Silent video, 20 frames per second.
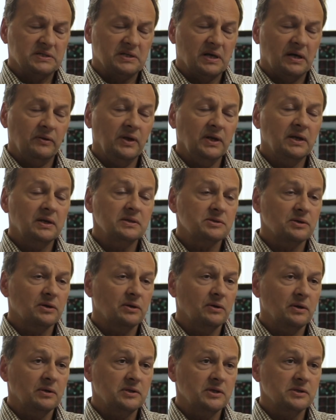I think there's
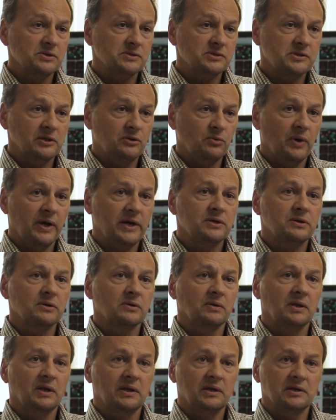a
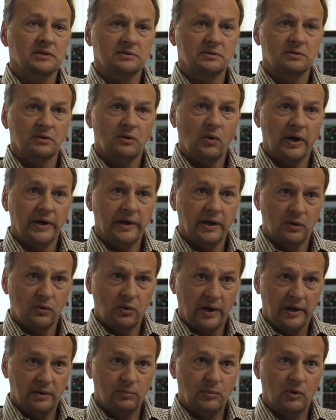situation that is quite
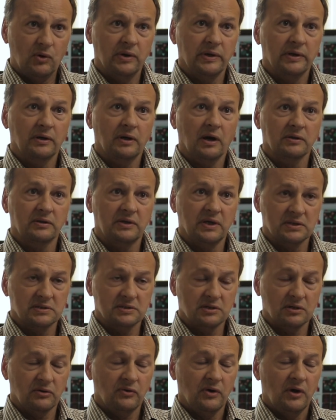incredible in context
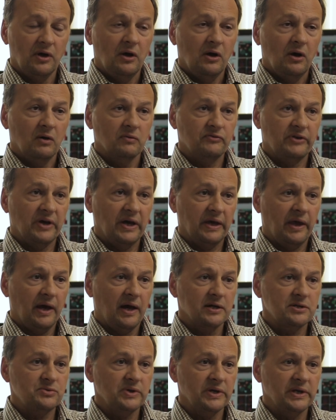of
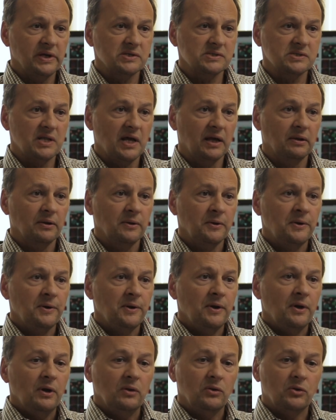psychiatry, is that
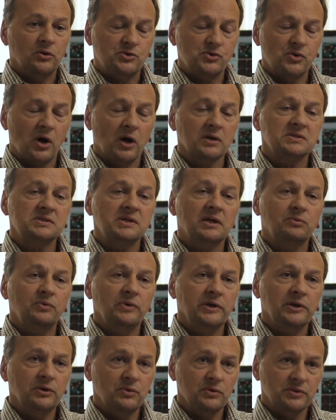the drugs that
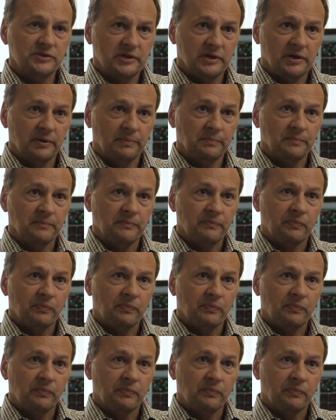we're using